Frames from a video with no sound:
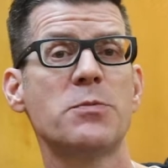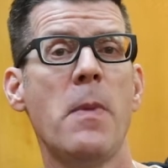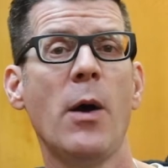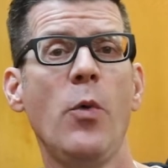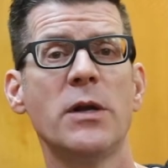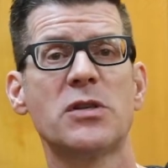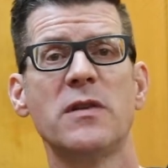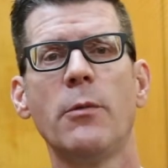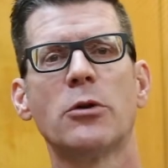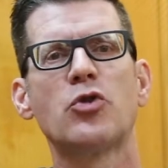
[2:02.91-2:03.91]
by which
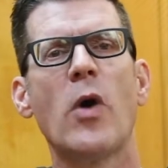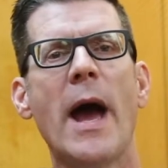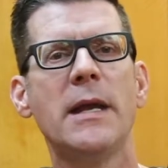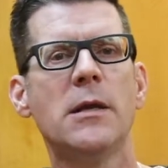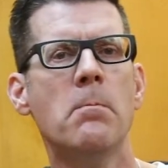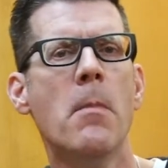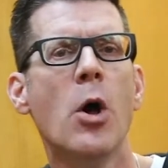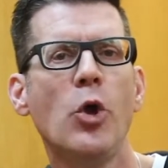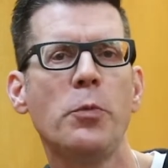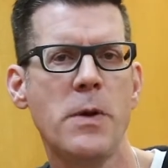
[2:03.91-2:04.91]
they were trying to
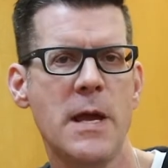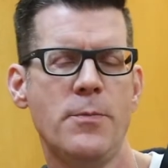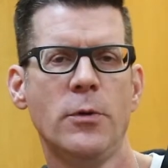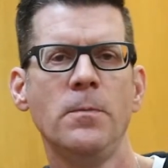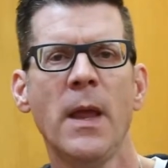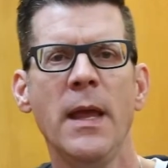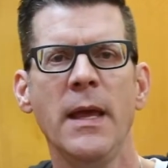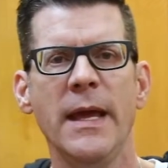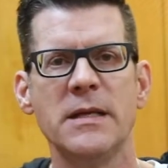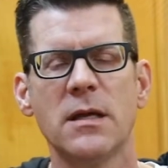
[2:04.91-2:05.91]
mold people
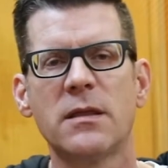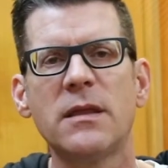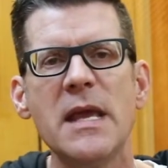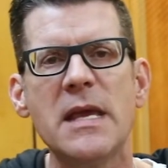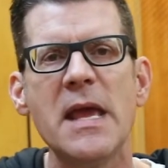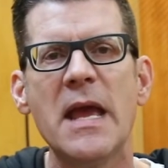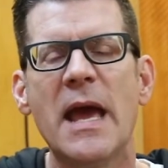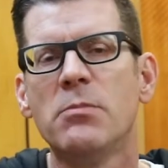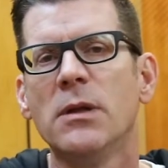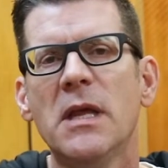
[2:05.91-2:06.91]
into thinking
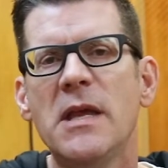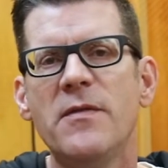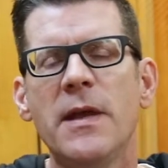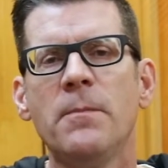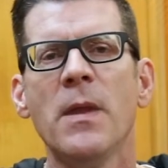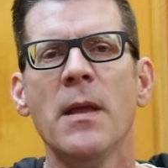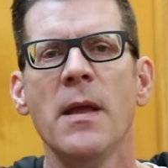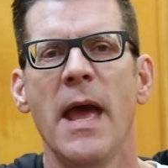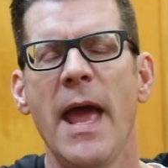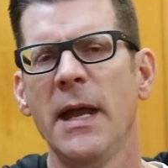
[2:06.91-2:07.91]
and believing
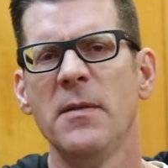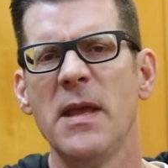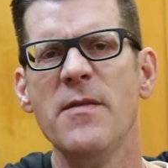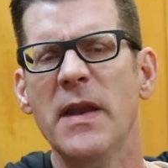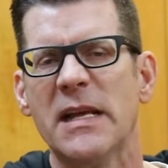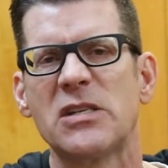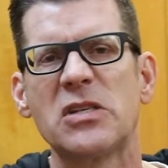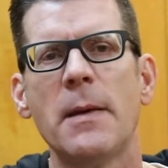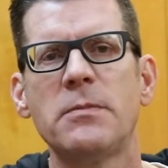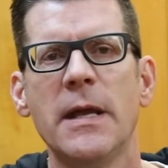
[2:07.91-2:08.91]
and even
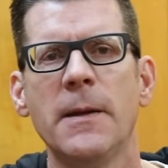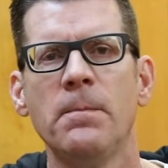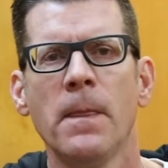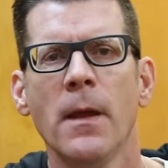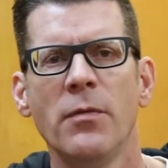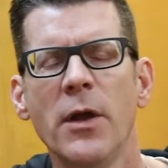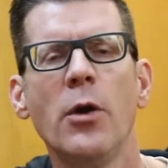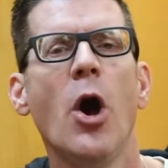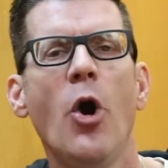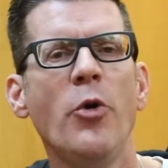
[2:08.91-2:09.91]
accepting
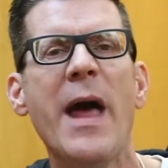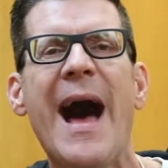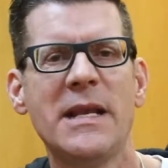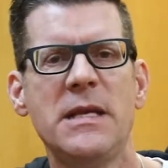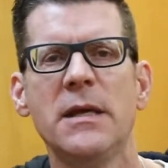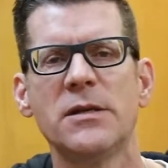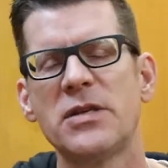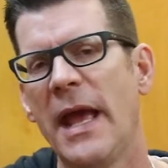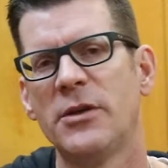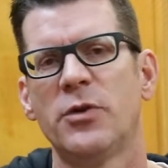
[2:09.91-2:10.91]
their own ideas
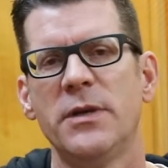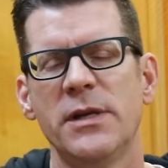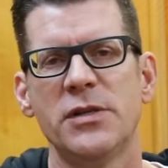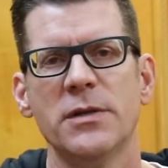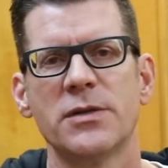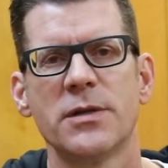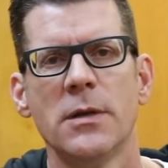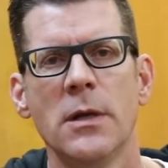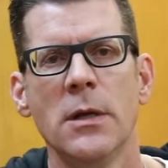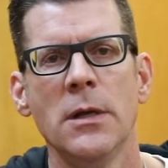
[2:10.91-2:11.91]
and traditions.
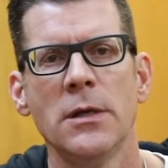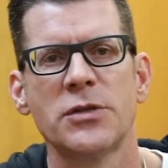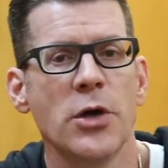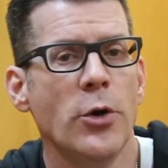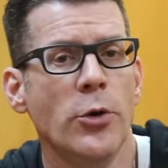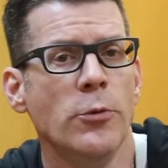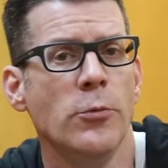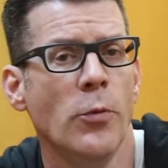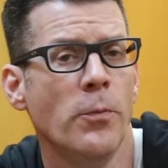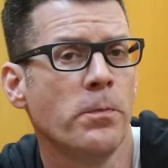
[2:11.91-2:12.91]
So
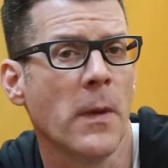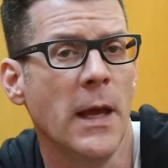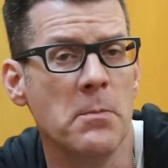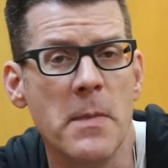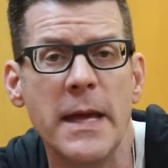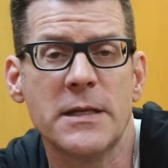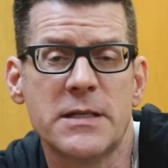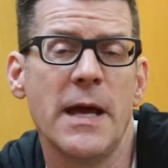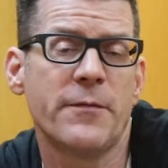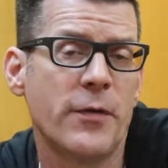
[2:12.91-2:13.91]
it means
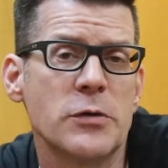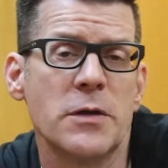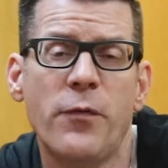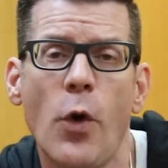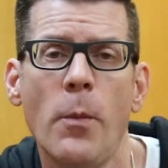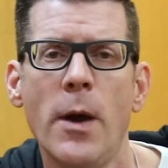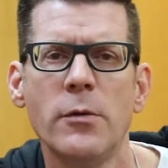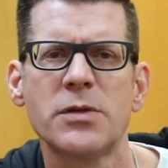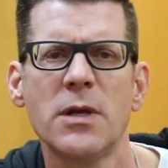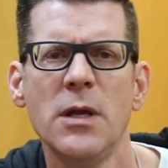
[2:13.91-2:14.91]
that, first and
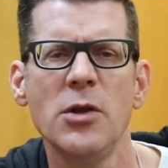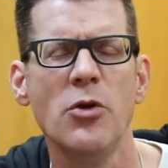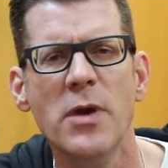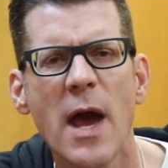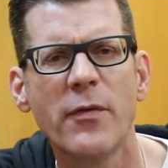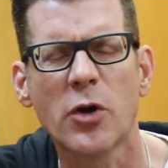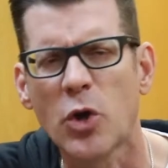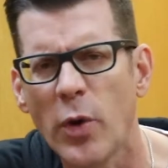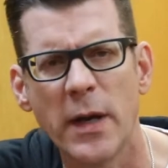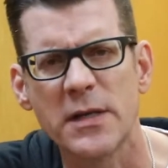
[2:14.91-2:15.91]
foremost, you never
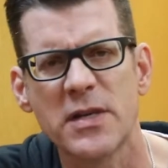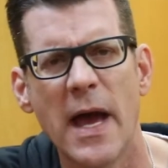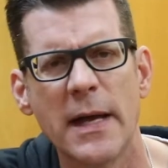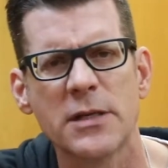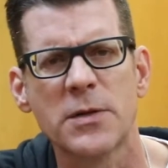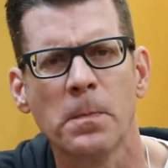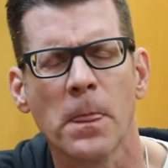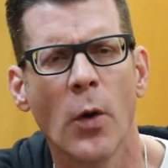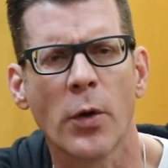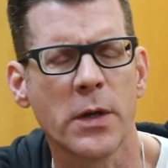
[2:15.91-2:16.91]
criticize
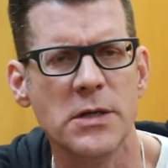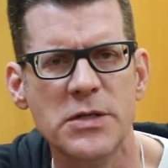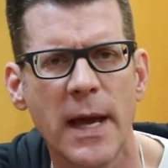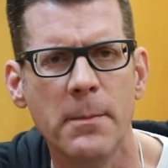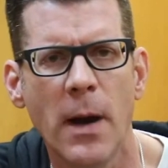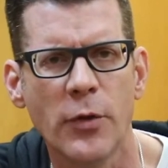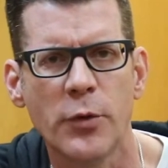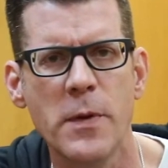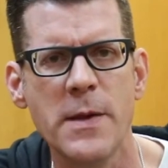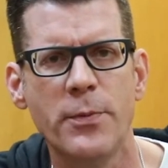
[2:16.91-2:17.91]
or condemn other
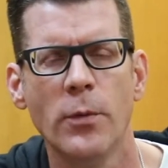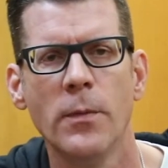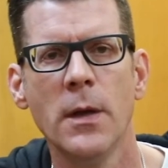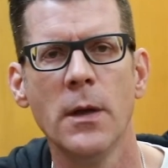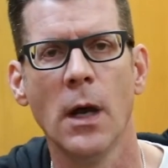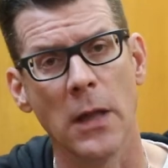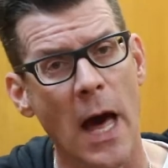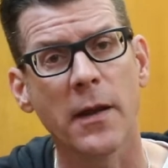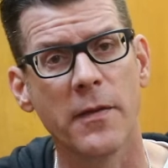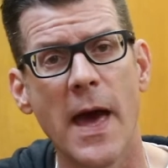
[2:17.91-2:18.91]
people. A
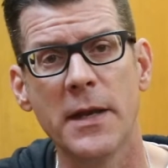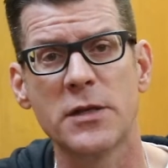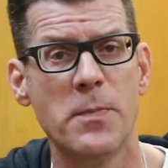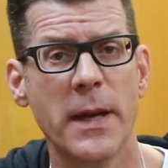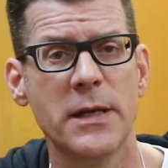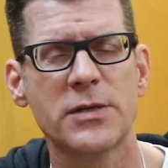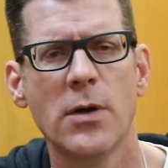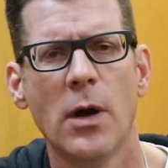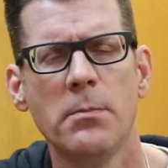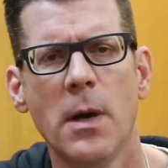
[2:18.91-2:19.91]
lot of that is based
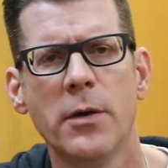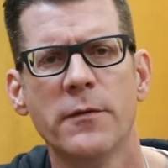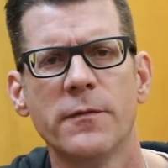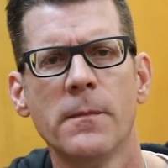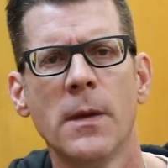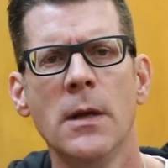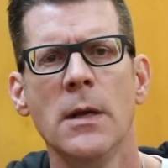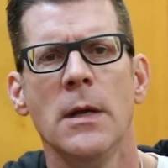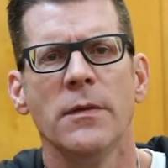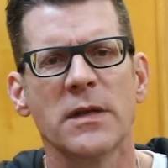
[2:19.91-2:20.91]
on motive.
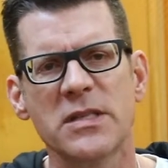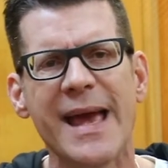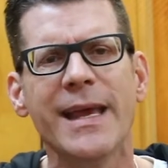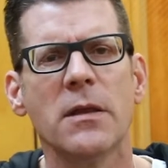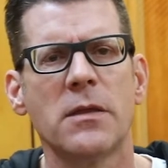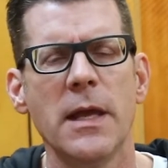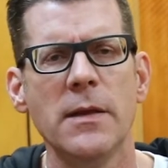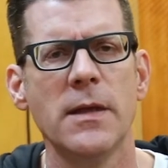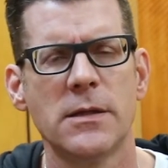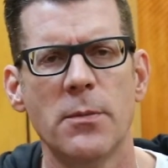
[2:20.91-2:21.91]
The second thing
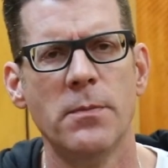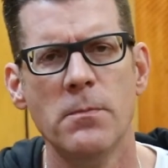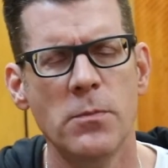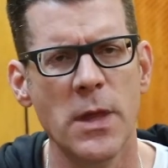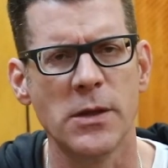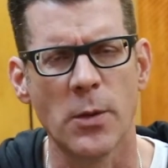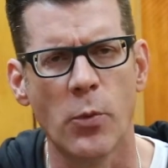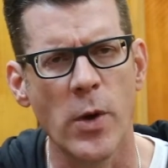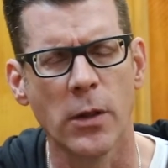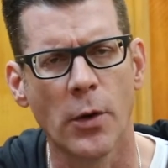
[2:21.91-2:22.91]
that
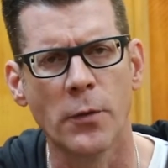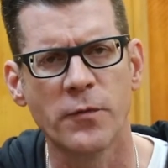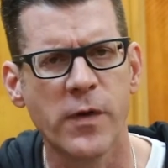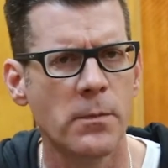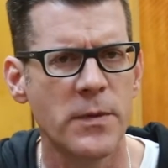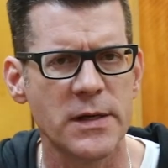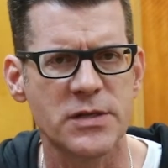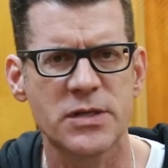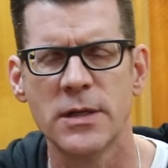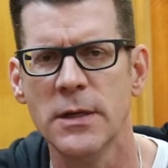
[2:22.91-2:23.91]
we learn from
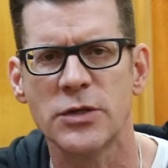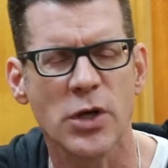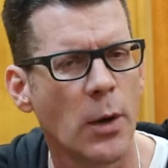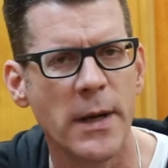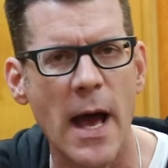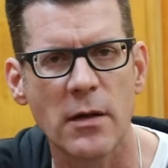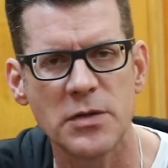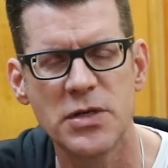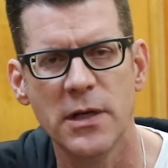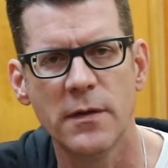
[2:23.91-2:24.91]
this
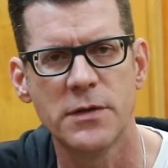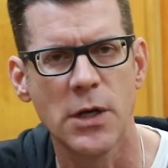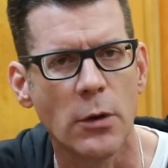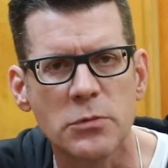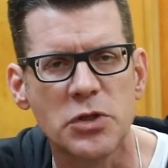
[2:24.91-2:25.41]
terminology of "don't